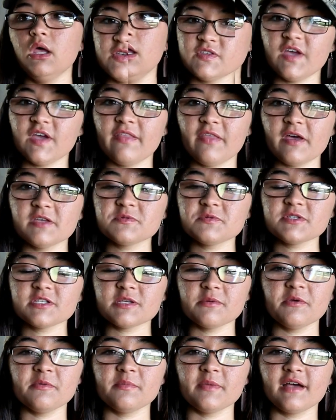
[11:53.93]
So yeah, those were
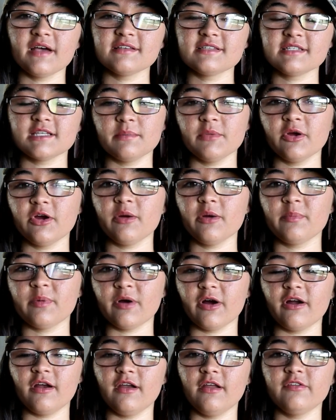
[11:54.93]
some of my summer
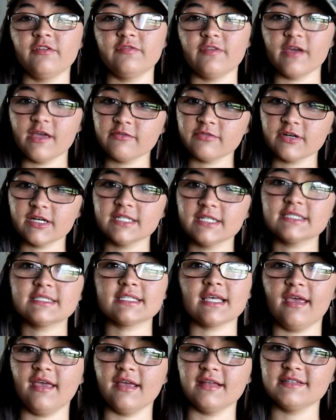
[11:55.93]
barn favorites
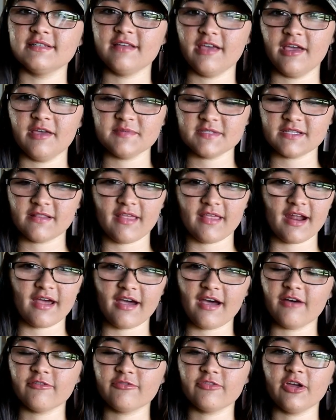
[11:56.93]
and tips that I
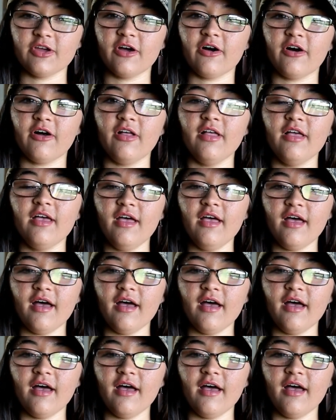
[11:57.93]
have for y'all.